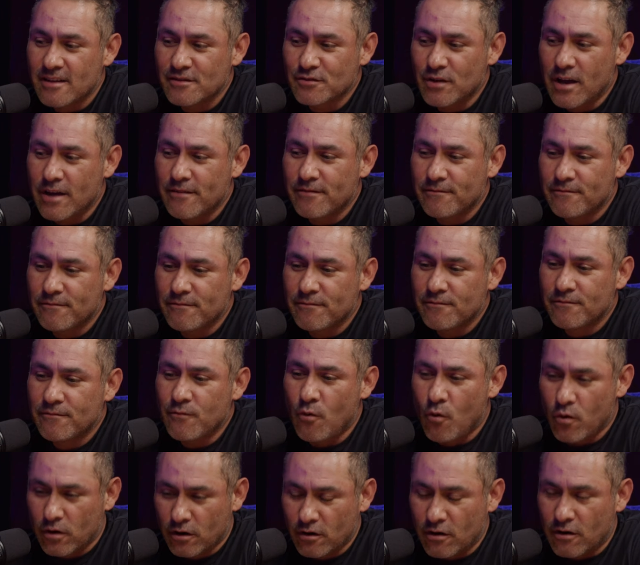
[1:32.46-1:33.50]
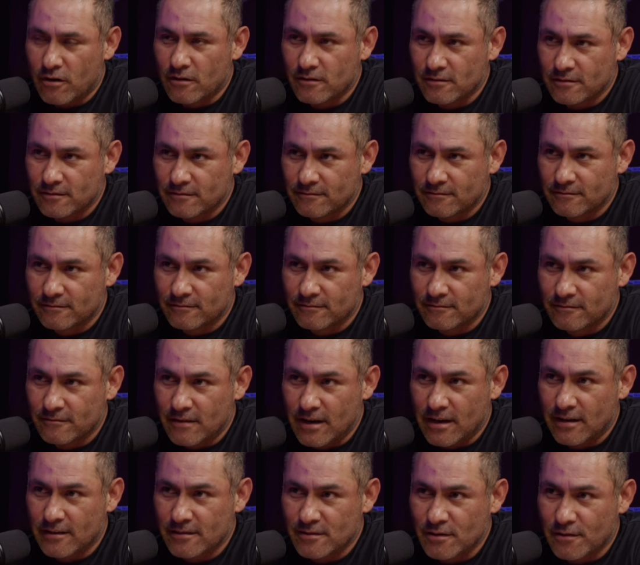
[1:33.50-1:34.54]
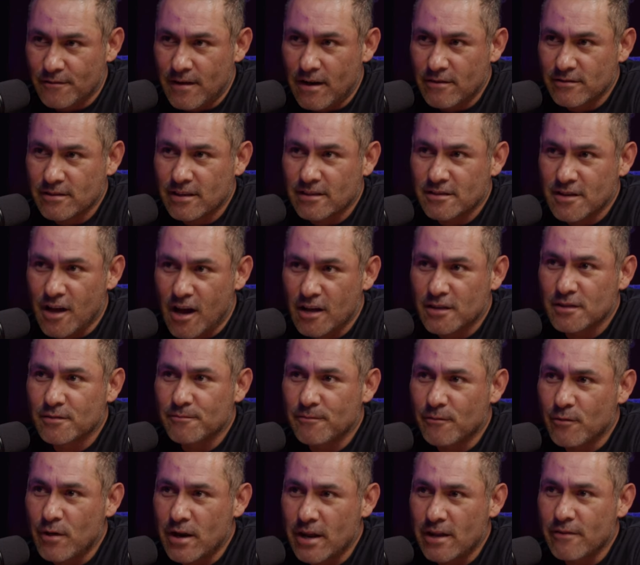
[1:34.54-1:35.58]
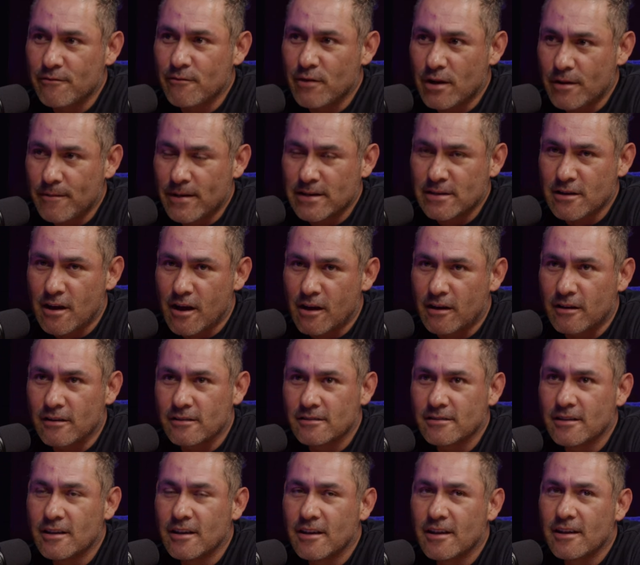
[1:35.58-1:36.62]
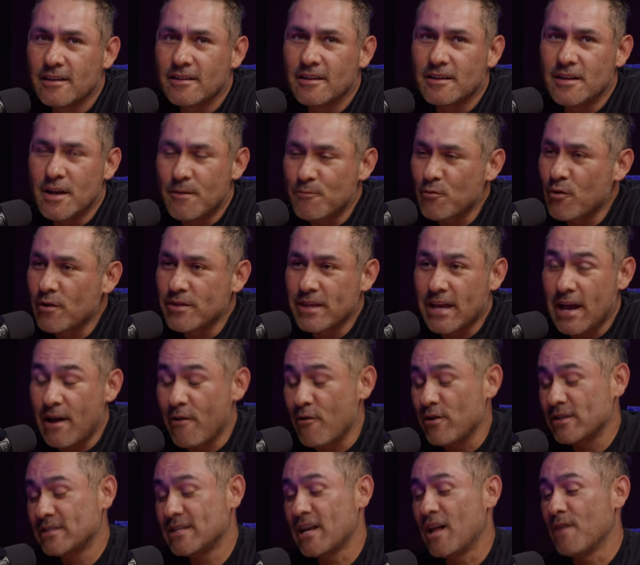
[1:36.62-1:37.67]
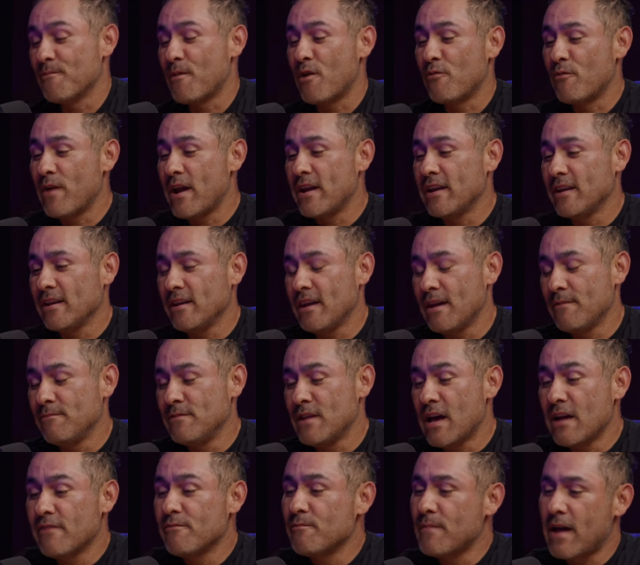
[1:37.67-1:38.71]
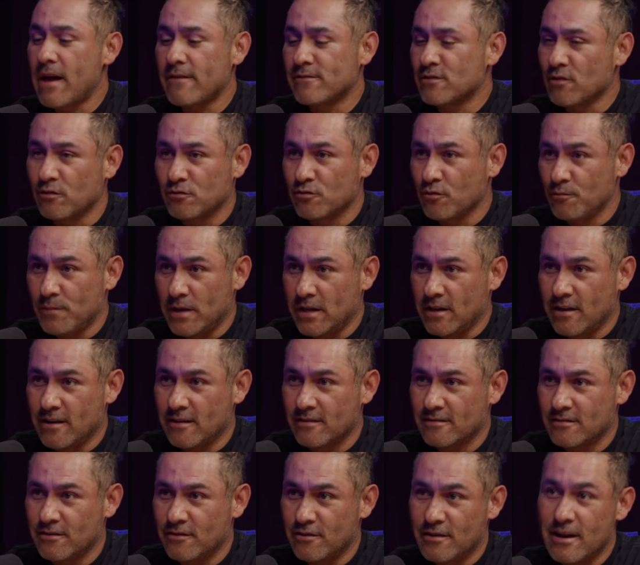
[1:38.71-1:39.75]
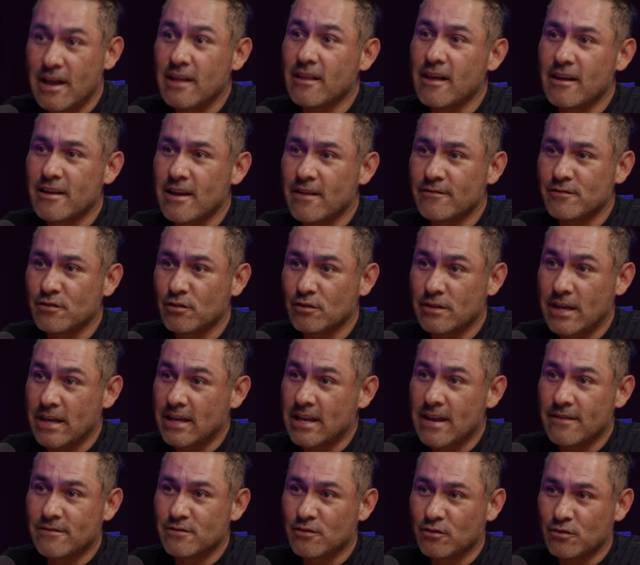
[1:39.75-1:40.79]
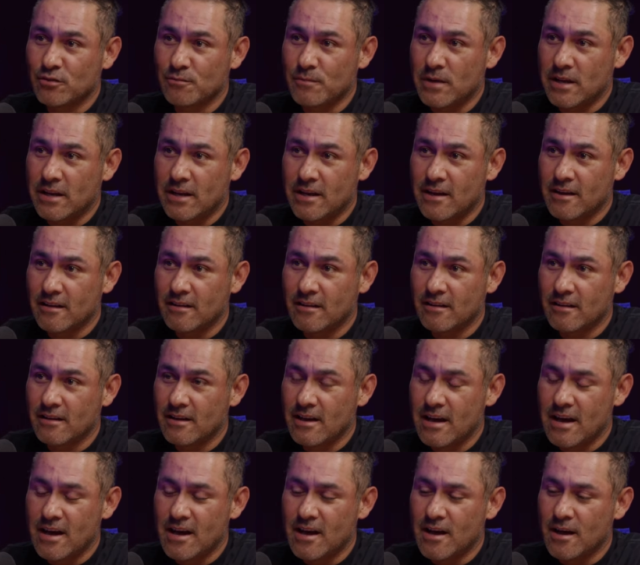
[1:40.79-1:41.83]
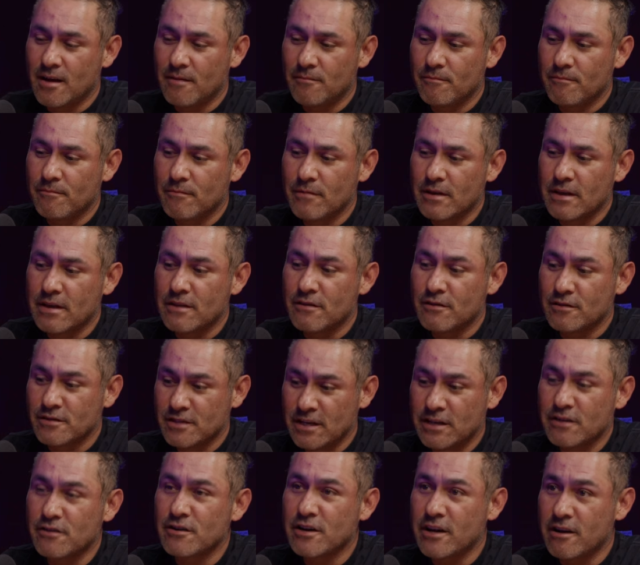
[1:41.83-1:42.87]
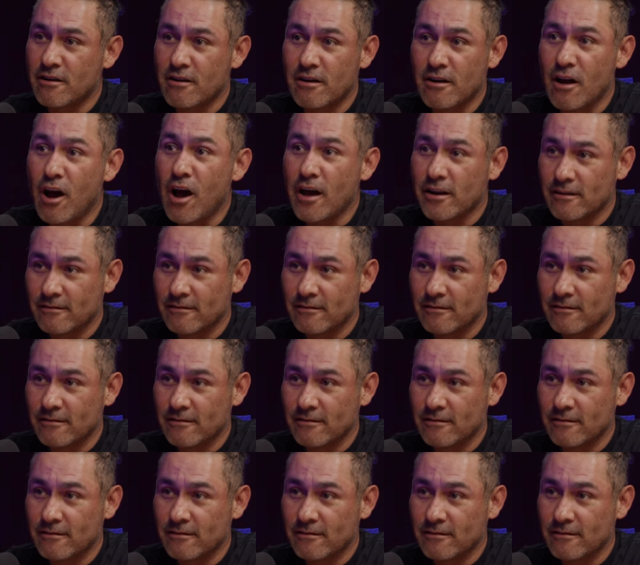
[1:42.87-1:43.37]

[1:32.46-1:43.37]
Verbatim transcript: So I have 4 girls, right? So if I was going to talk to any one of my daughters, the number one thing I always tell them already, and none of them have social media, so they're not allowed to have social. They can have social media their senior year and on.